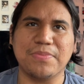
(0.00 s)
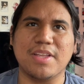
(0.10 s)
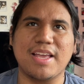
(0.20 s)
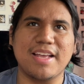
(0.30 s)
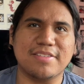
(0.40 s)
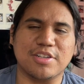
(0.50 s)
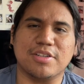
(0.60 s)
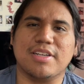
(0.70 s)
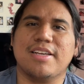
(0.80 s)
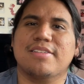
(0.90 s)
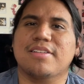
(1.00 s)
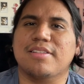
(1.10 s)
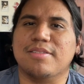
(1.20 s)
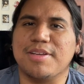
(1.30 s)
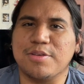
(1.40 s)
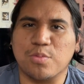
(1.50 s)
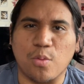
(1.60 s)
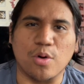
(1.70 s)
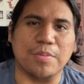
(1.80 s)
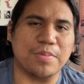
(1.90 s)
he's
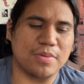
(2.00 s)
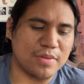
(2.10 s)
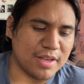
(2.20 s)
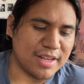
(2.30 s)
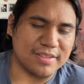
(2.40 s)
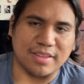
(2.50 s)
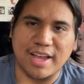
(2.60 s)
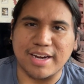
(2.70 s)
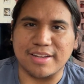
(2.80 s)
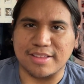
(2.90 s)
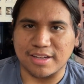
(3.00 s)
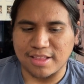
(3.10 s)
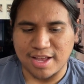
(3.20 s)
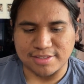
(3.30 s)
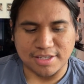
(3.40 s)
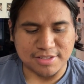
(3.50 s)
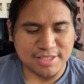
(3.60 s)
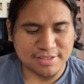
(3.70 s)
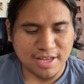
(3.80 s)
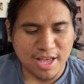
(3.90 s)
warmth and he's light in the class, because
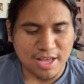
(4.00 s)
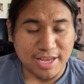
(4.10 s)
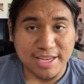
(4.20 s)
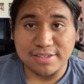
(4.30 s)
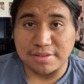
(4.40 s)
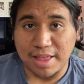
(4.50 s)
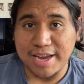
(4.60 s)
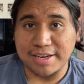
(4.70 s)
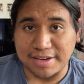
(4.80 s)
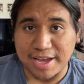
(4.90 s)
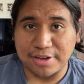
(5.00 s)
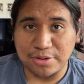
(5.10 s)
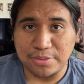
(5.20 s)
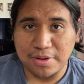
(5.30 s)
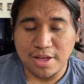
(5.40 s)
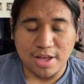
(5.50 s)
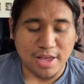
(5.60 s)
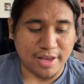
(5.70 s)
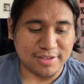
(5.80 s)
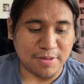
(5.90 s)
he's like Deku,
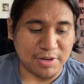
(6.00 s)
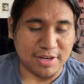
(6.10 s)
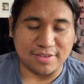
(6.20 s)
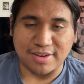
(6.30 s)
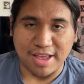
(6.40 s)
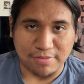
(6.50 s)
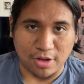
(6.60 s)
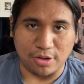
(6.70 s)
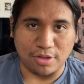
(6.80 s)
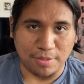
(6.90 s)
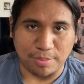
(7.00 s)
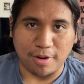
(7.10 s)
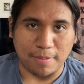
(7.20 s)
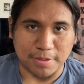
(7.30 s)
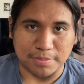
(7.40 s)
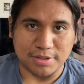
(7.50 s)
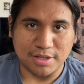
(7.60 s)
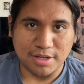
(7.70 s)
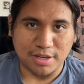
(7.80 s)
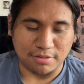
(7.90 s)
except he doesn't have all the problems
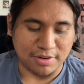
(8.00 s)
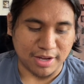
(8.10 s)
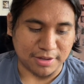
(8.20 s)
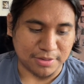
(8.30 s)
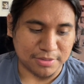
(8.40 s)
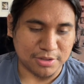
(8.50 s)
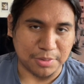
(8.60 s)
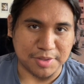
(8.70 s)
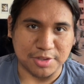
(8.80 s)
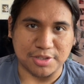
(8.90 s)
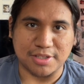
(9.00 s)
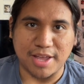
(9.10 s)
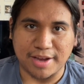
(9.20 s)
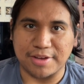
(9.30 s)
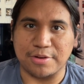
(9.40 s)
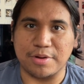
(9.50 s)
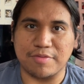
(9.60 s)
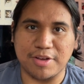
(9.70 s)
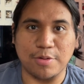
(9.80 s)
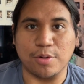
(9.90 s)
of Deku. So he's just Deku if
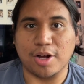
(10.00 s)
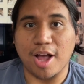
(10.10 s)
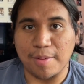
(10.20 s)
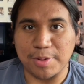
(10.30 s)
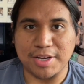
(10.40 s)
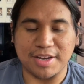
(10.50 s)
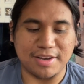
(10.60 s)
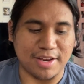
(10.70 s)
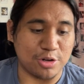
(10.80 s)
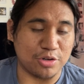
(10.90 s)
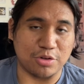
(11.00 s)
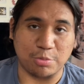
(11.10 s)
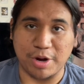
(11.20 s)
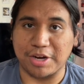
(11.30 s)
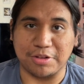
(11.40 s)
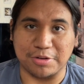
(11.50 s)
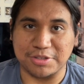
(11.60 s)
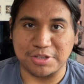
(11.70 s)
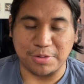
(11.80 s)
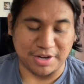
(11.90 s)
he were competent and just a regular
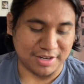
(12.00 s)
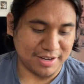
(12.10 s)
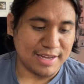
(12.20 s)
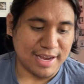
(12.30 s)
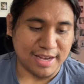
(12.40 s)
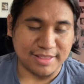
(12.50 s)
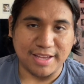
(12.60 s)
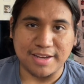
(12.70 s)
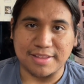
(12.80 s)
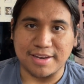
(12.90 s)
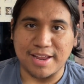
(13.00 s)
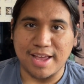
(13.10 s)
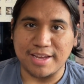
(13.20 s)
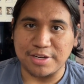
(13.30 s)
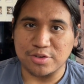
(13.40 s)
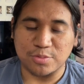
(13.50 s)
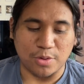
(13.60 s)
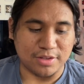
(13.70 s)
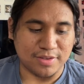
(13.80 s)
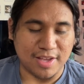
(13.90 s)
student. At the end of the day, he just
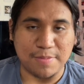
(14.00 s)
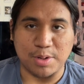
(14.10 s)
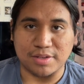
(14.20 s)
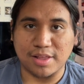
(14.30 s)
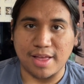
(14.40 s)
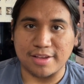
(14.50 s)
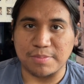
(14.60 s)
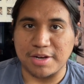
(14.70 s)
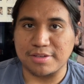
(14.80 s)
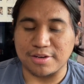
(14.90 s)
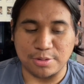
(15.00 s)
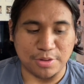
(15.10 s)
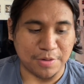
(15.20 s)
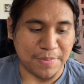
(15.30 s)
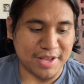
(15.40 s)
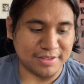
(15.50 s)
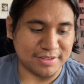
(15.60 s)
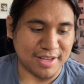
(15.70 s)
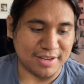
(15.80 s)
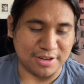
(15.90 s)
wants him and his classmates to do their best,
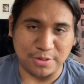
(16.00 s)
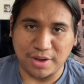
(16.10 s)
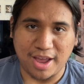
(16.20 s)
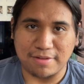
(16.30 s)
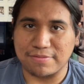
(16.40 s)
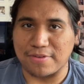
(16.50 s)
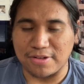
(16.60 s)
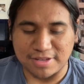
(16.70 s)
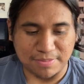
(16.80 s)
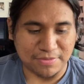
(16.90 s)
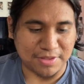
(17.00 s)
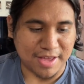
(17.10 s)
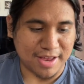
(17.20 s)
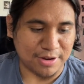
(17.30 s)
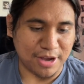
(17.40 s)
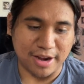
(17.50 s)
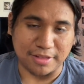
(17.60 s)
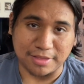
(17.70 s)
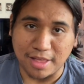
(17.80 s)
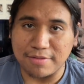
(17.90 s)
and you can't fault him for that. You gotta
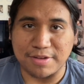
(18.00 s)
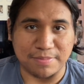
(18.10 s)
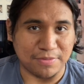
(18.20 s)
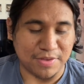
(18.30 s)
love him for